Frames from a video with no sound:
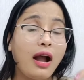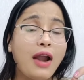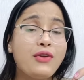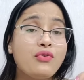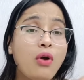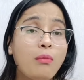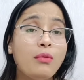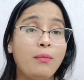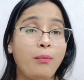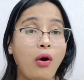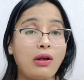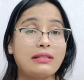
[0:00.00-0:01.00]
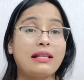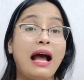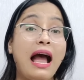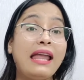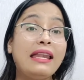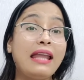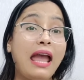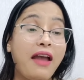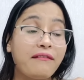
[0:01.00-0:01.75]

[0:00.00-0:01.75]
a normal pause, an